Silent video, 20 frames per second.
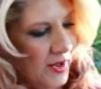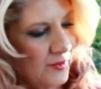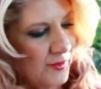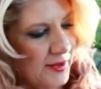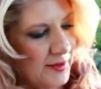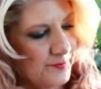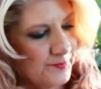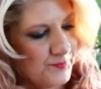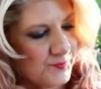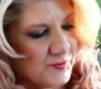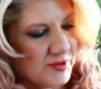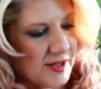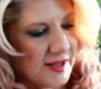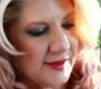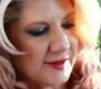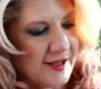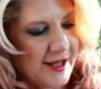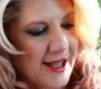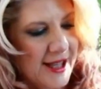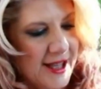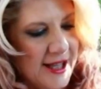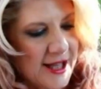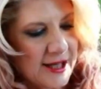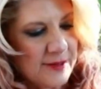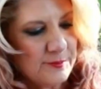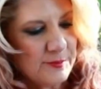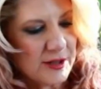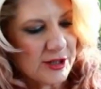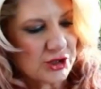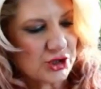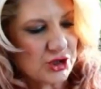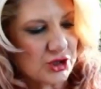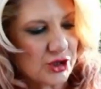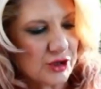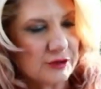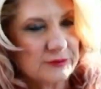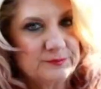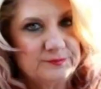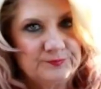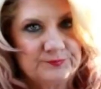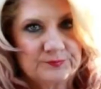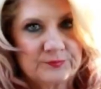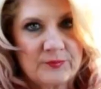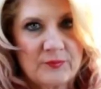All right, so I got the egg mixture